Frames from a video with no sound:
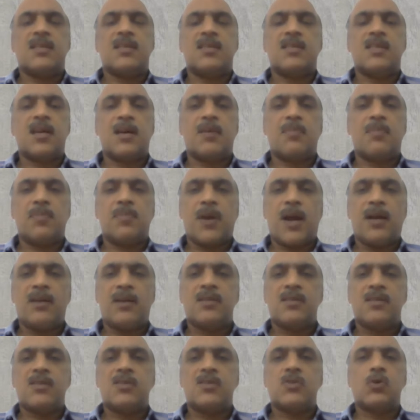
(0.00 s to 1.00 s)
in their
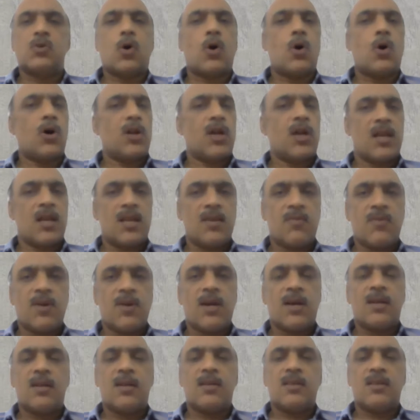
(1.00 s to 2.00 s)
practice or
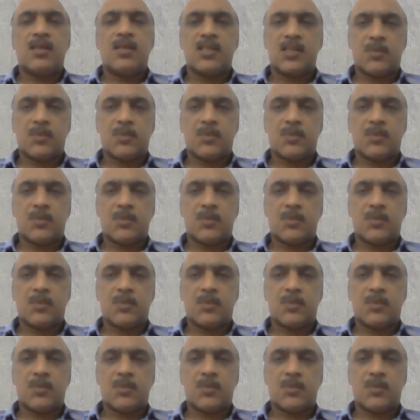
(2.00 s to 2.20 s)
anywhere in the